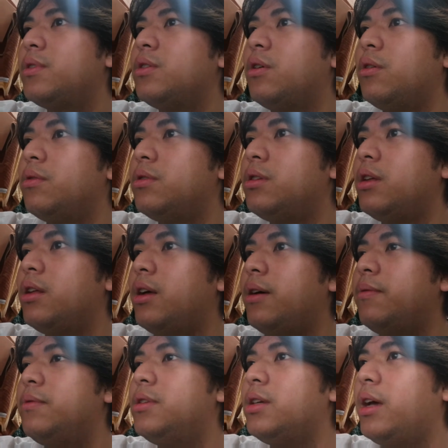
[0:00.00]
So I still
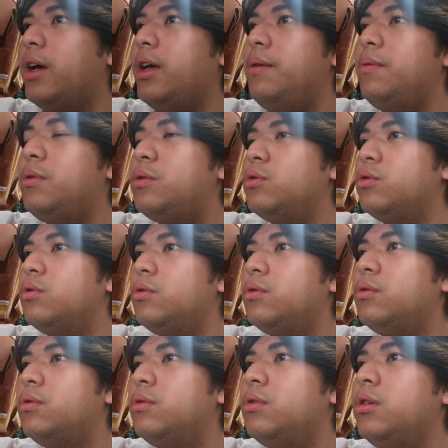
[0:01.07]
have time
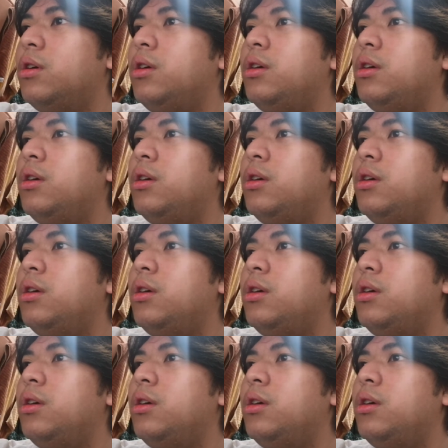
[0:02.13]
to